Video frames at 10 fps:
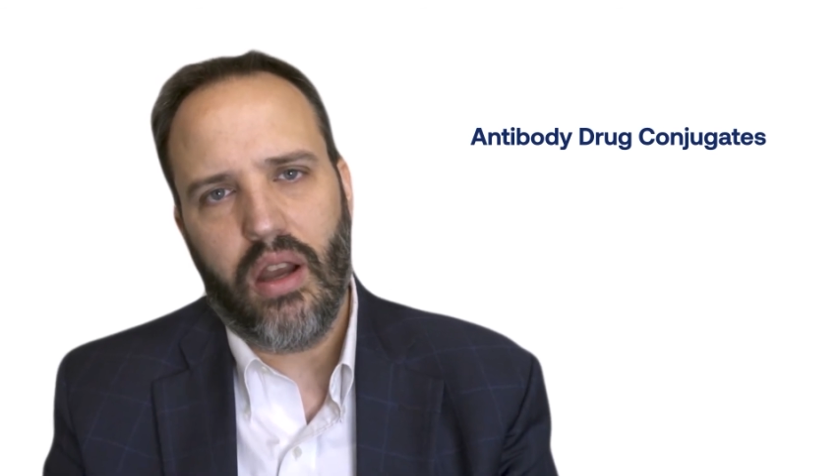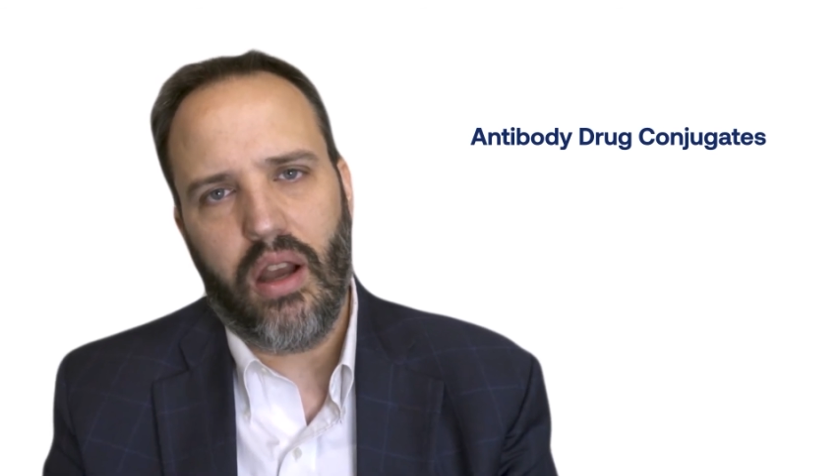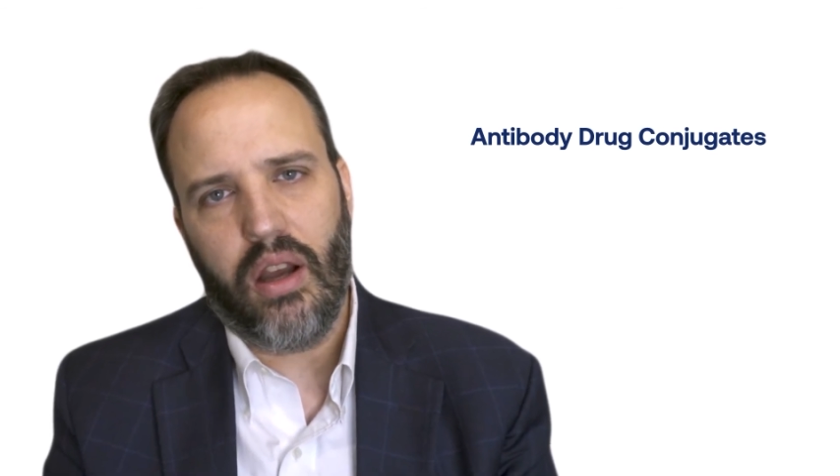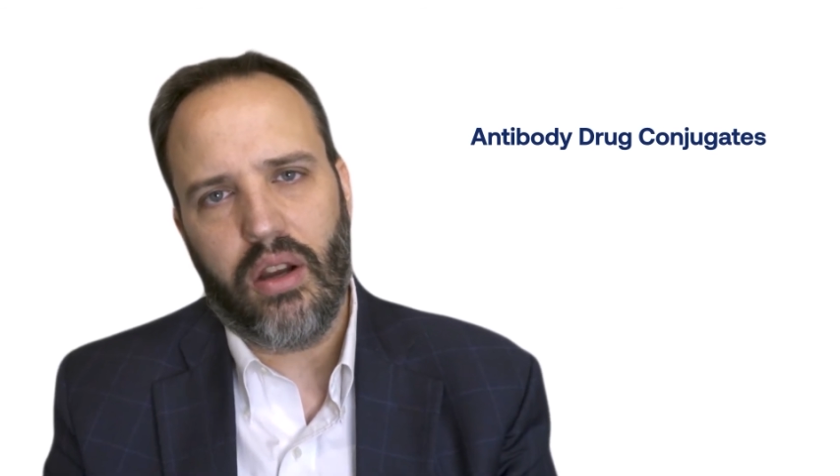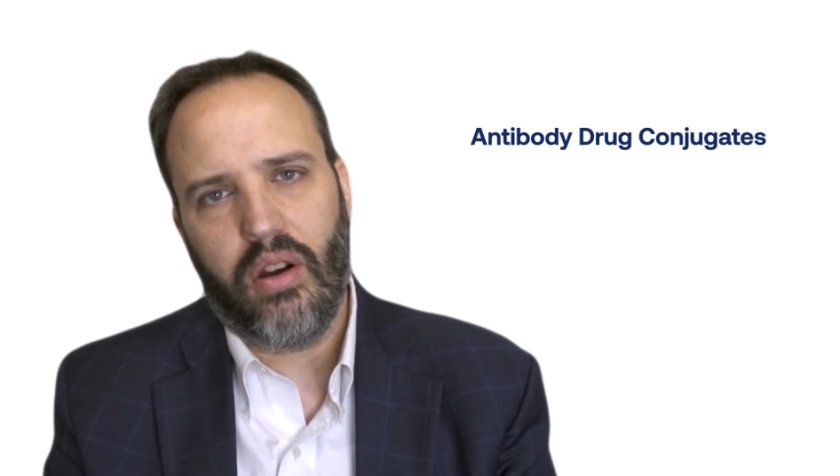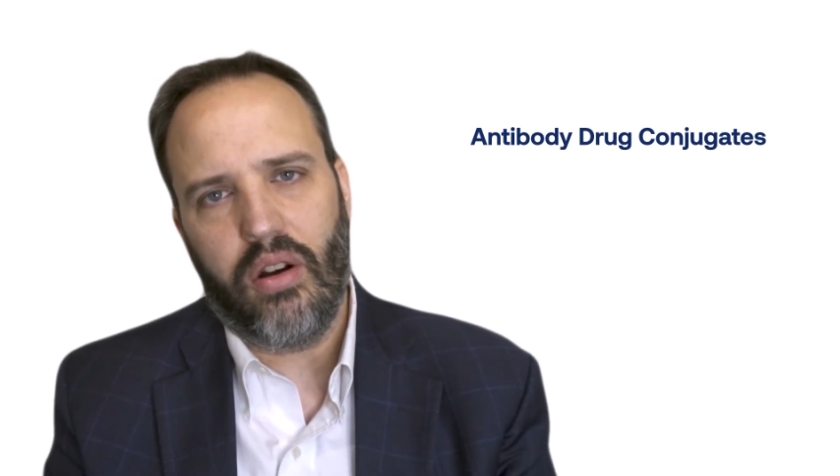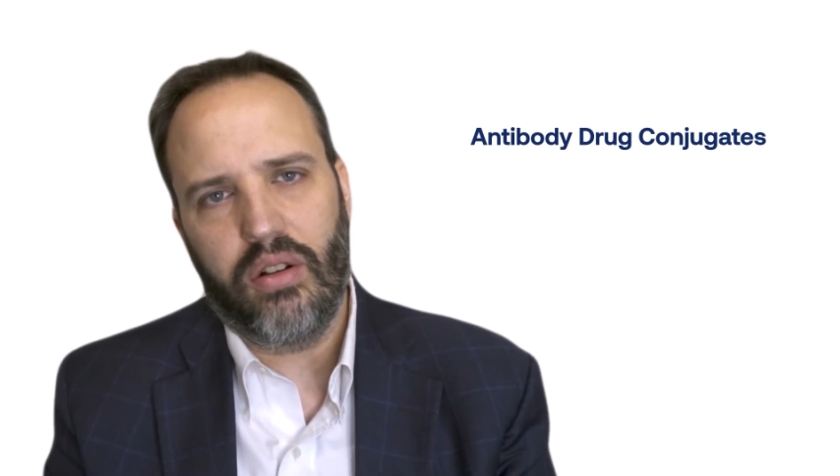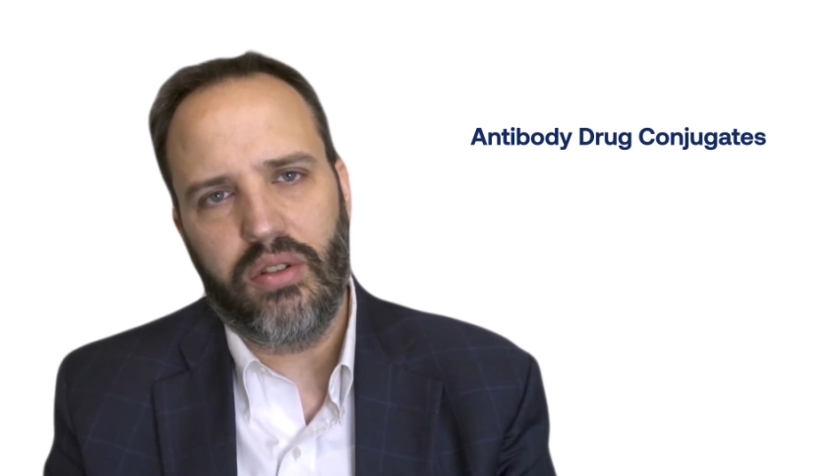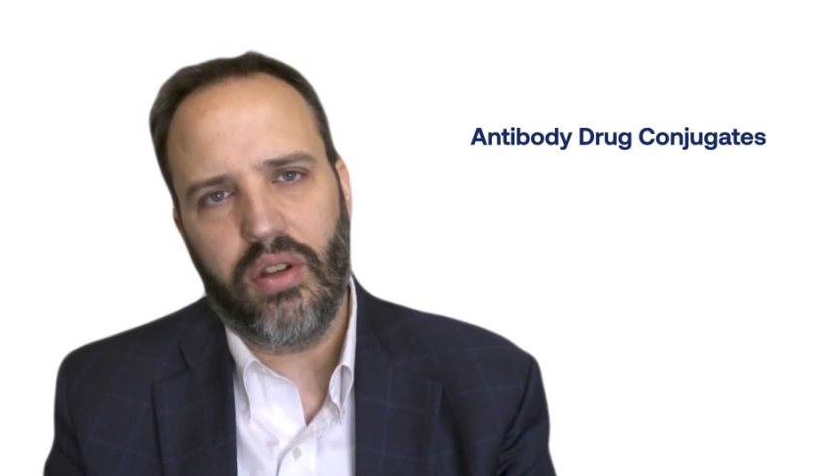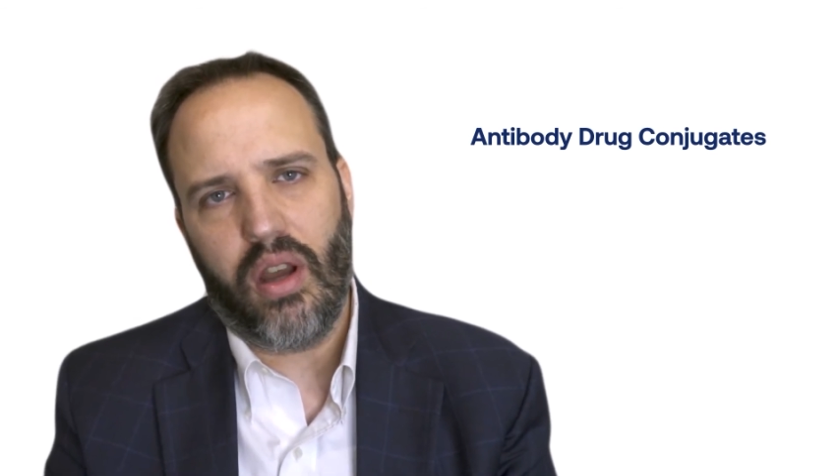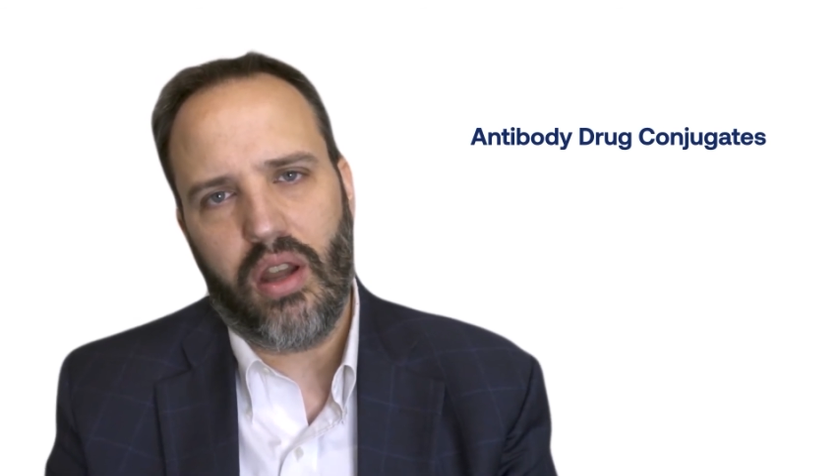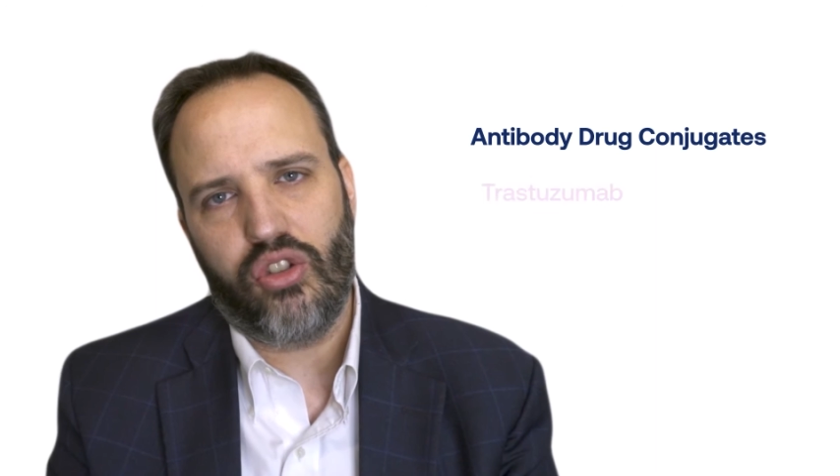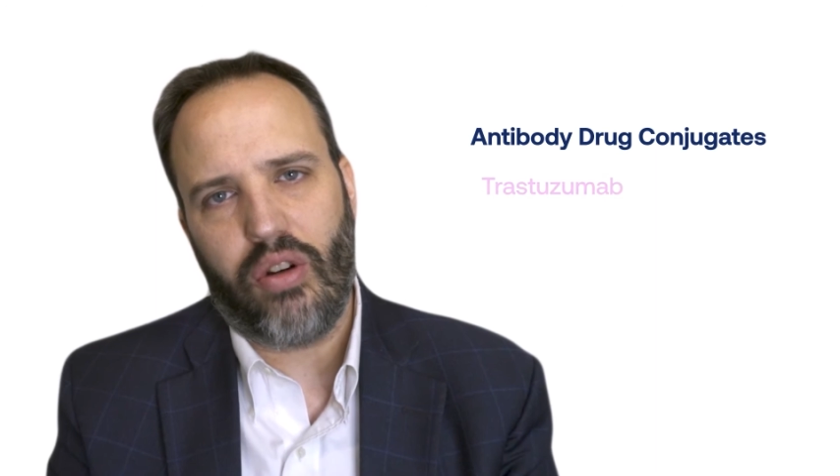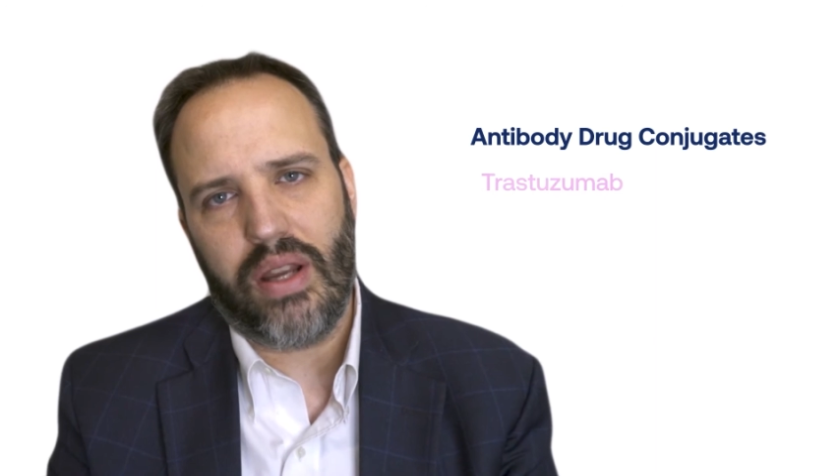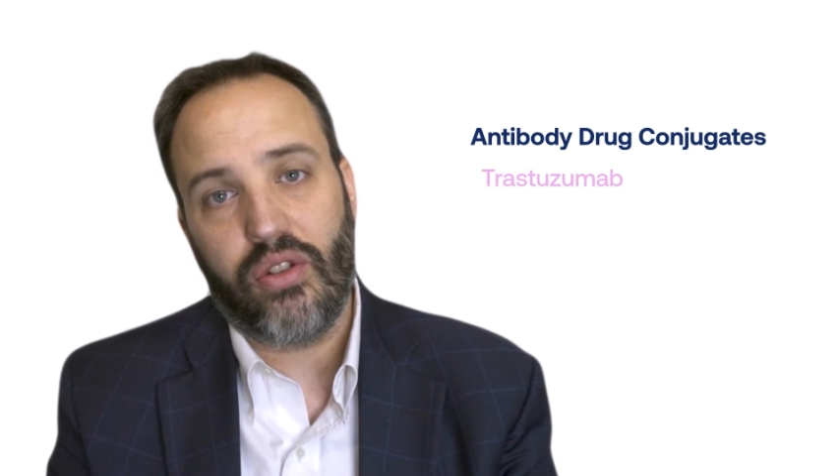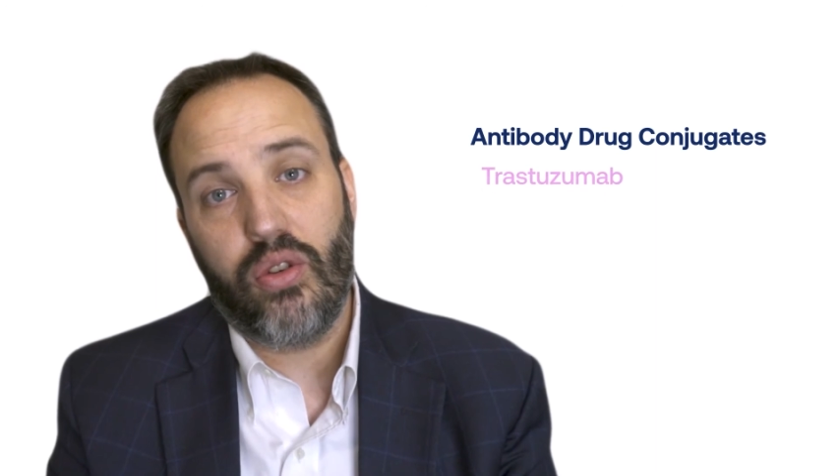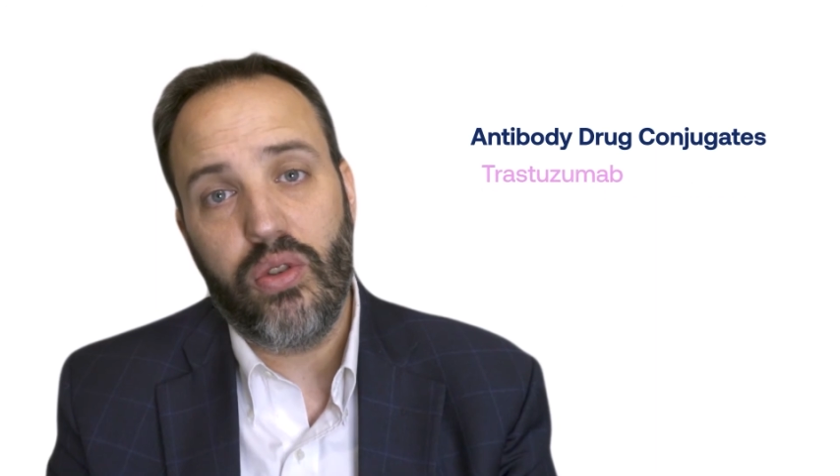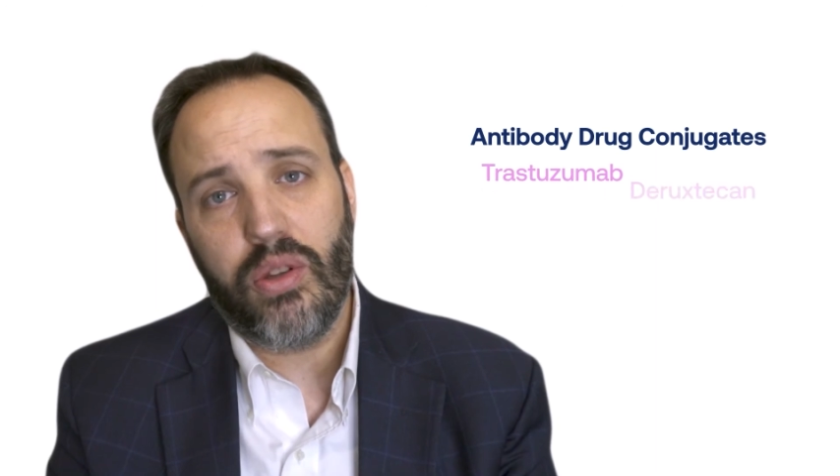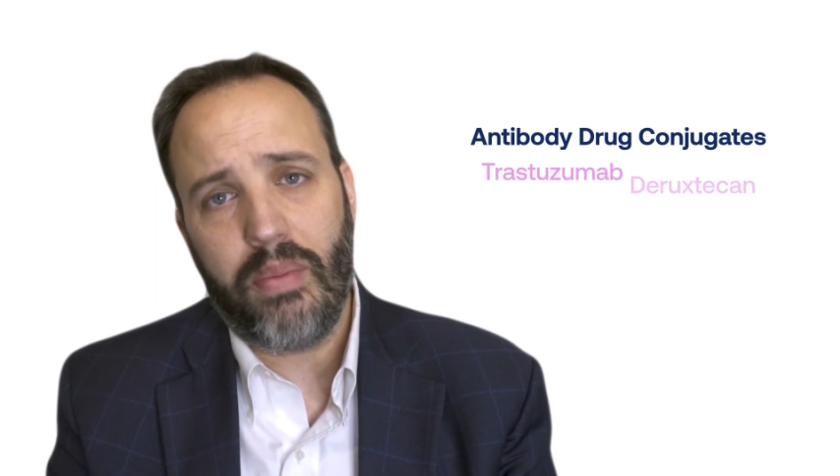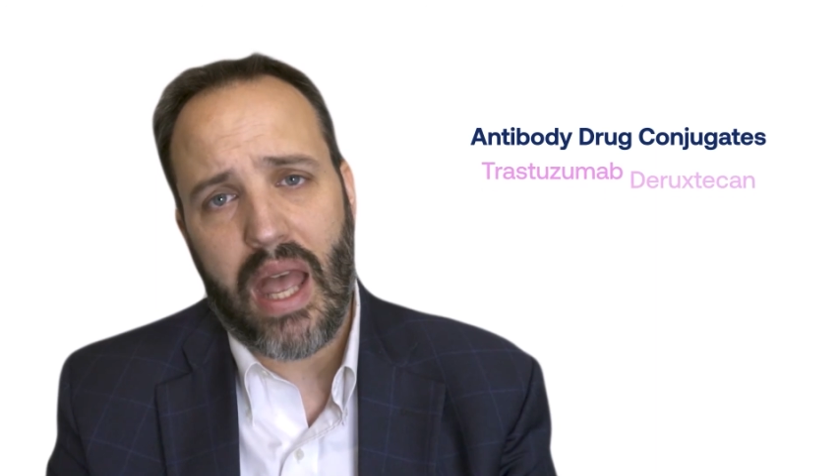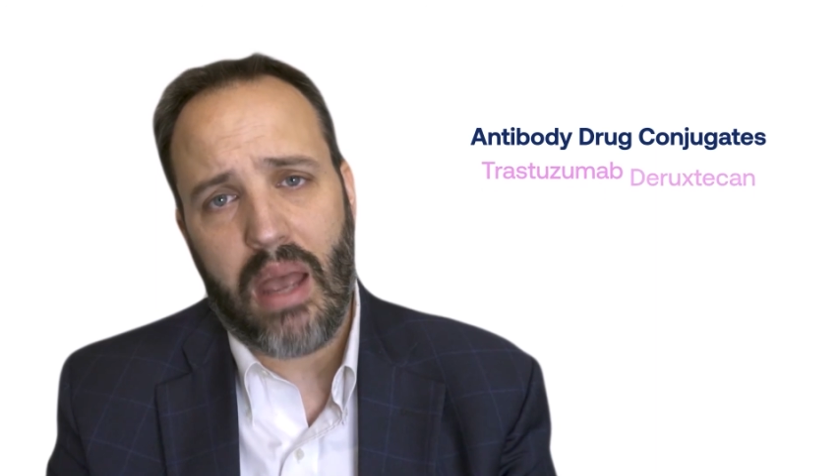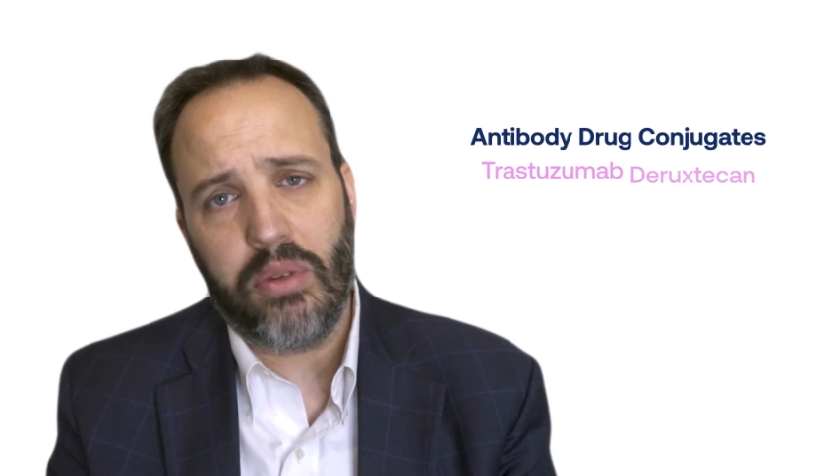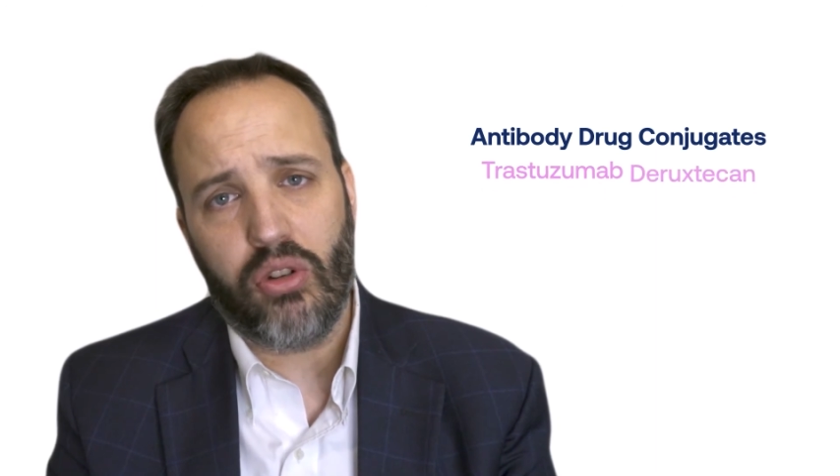uh, called uh, trastuzumab